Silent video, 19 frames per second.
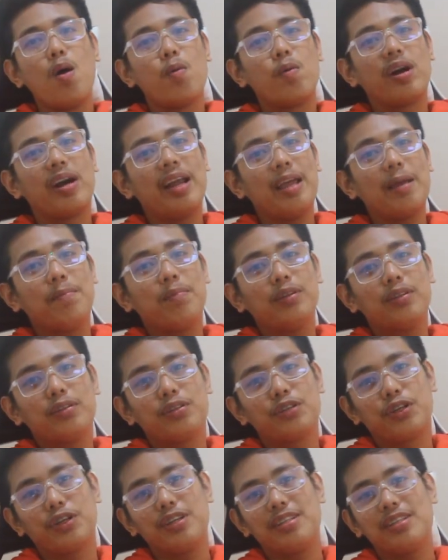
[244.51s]
We're able to
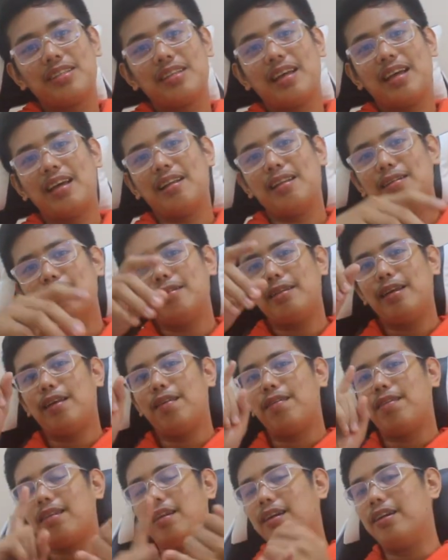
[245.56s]
short sell
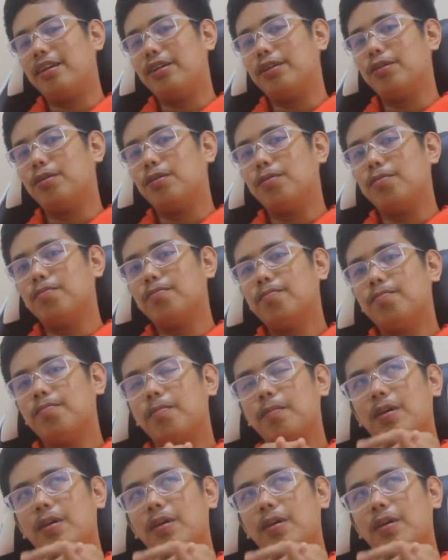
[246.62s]
Ethereum,